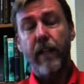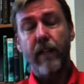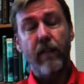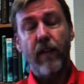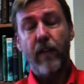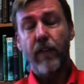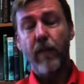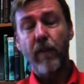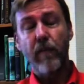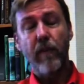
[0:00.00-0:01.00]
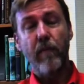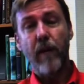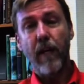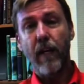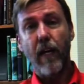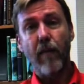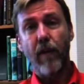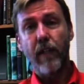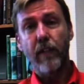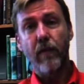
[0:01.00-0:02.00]
you very simply, but my
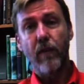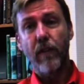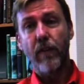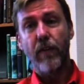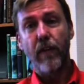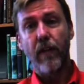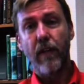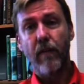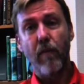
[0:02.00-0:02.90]
collaboration with uh,